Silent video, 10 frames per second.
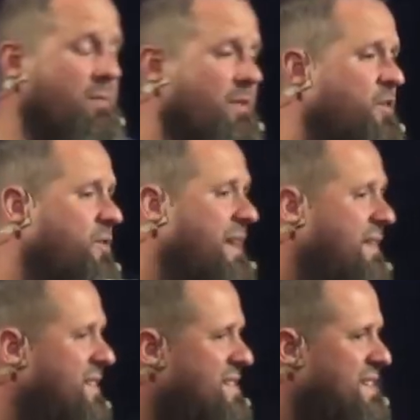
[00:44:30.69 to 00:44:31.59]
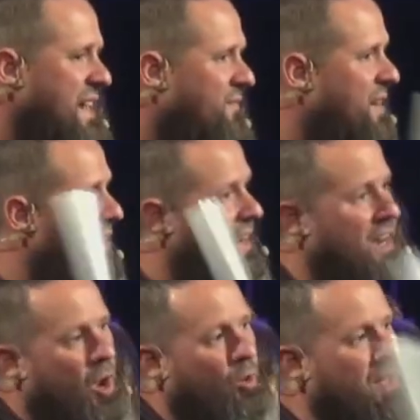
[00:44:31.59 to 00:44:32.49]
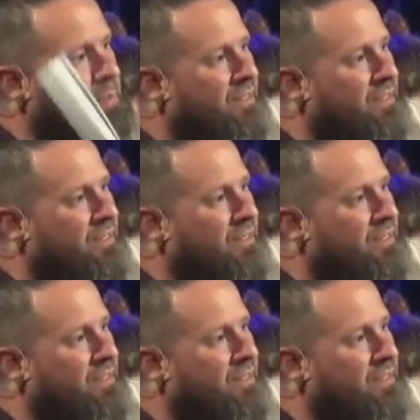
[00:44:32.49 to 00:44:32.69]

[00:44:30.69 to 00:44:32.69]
Some of you need the safety that can